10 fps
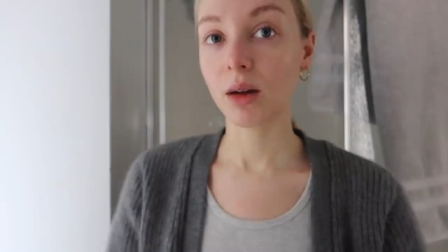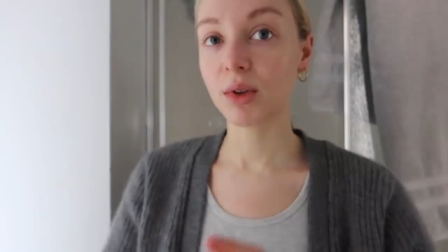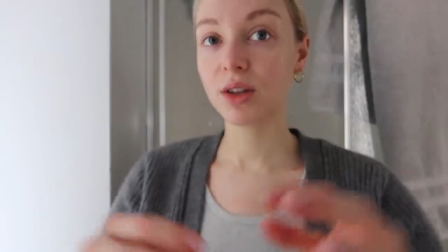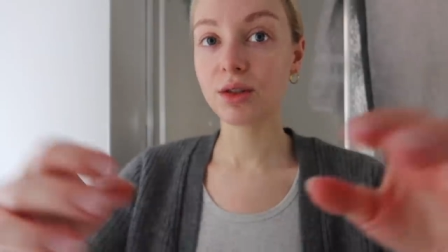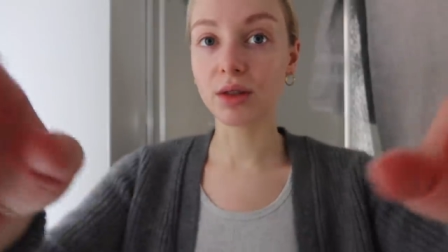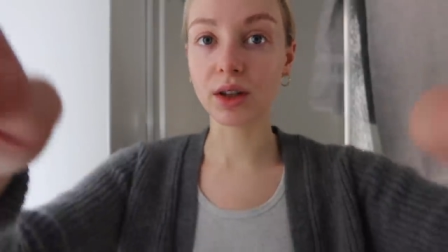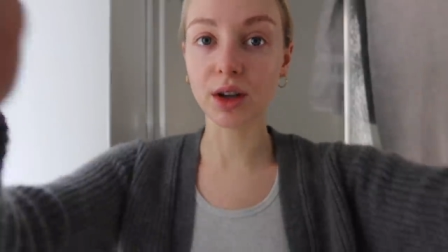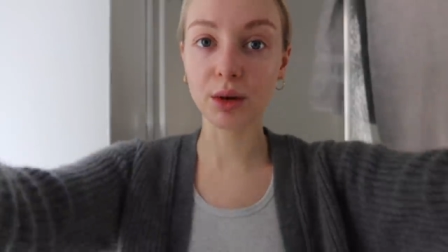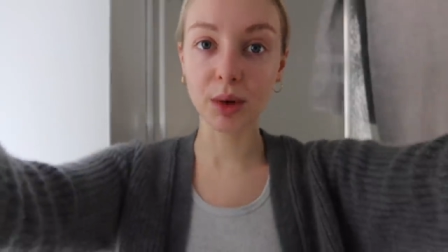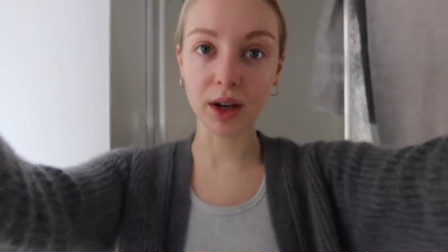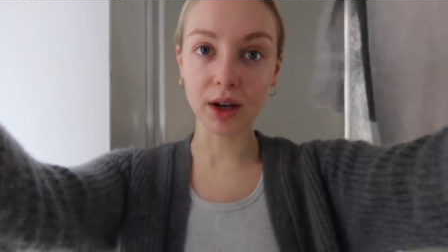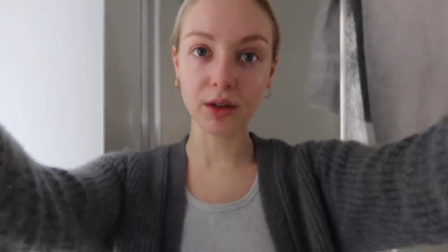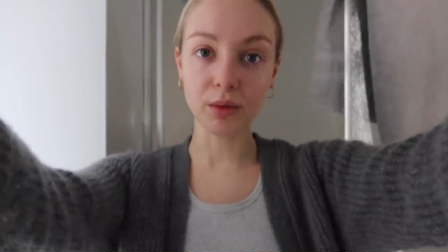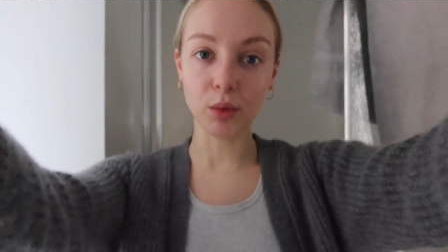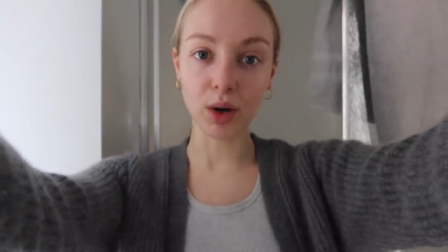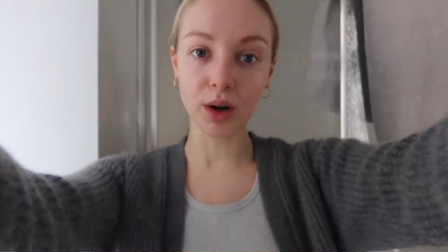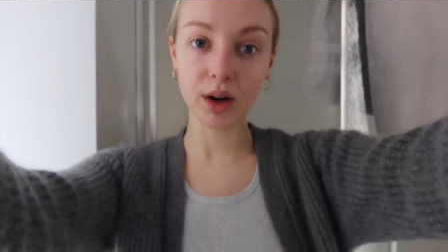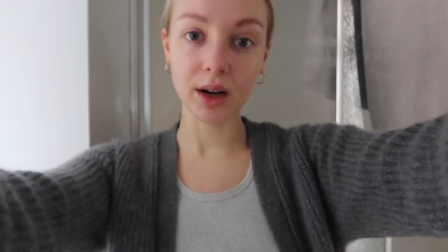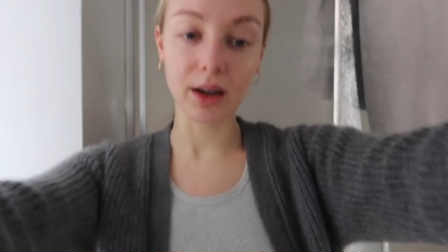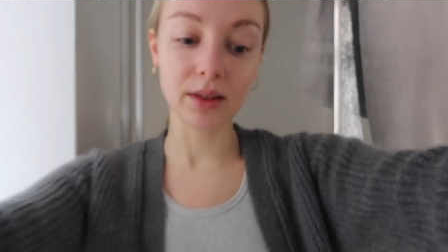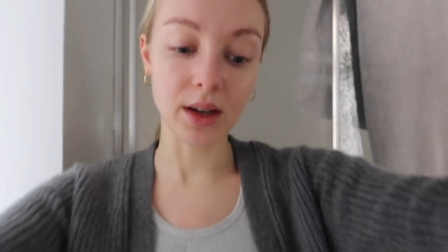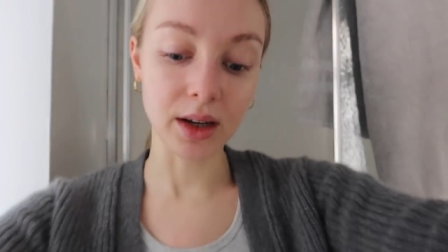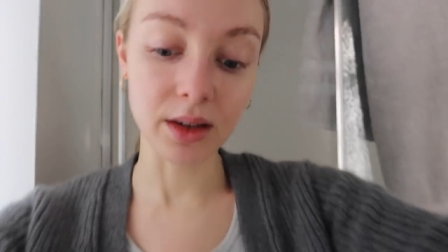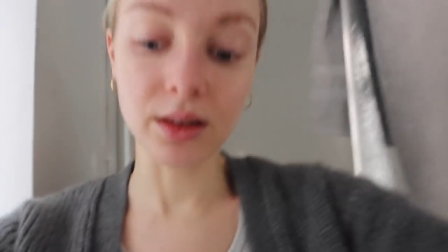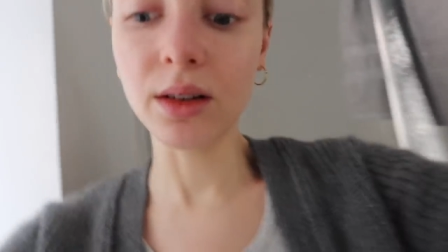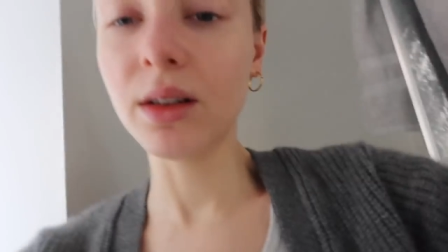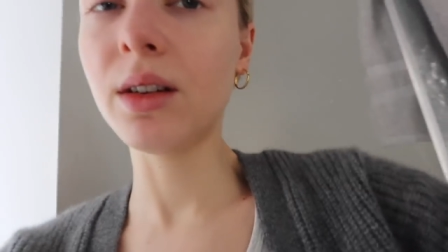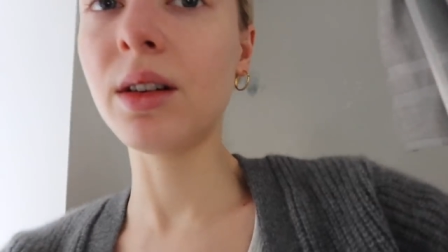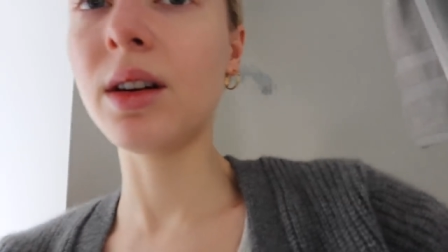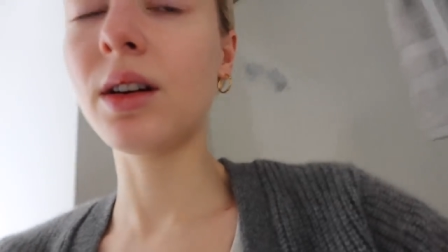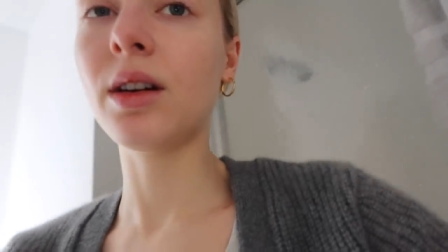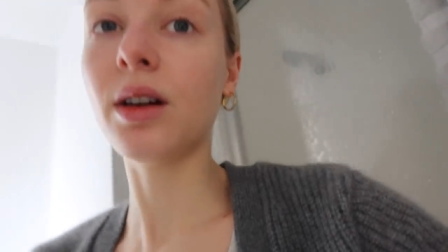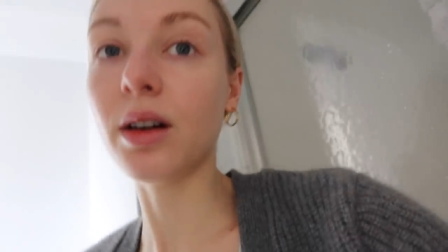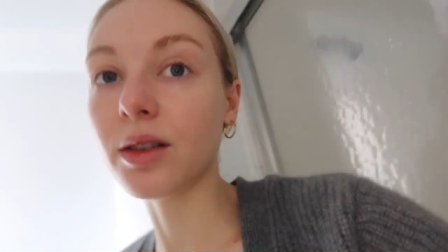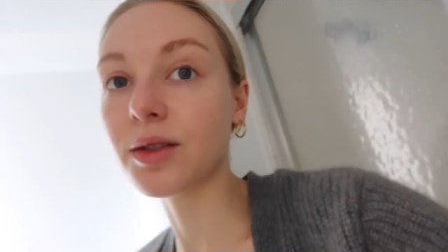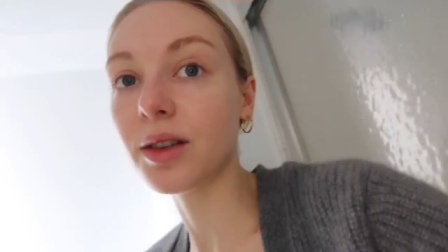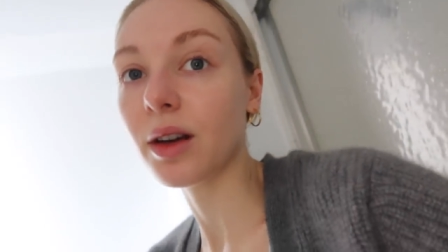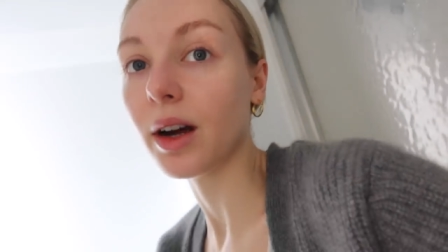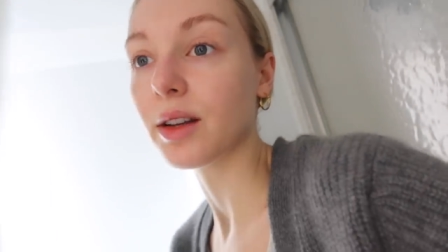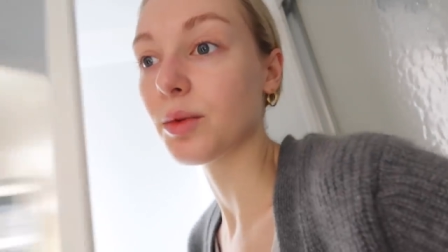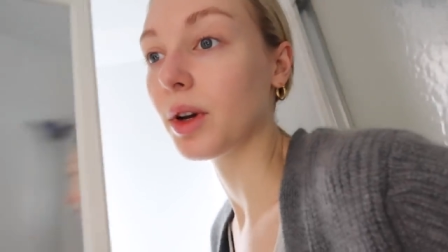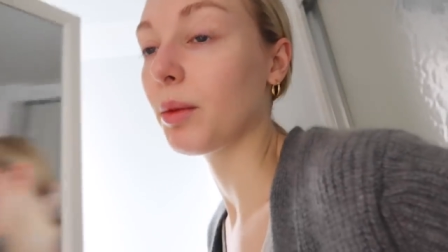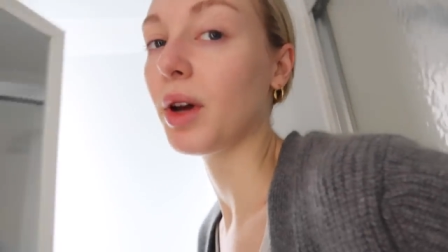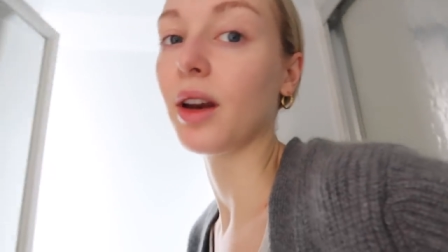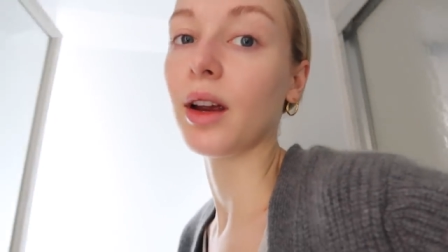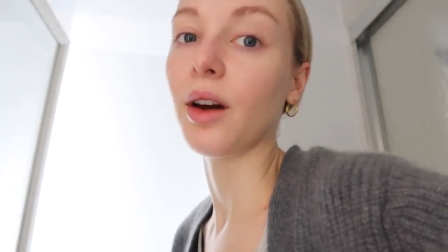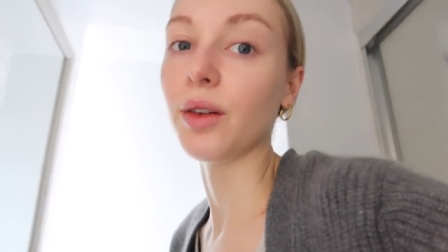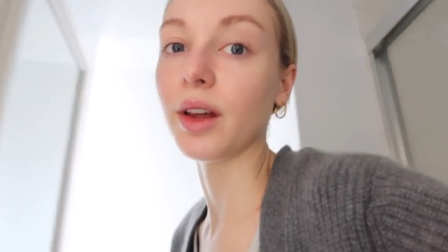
I'm going to do a little bit of work and then see you guys when I'm heading out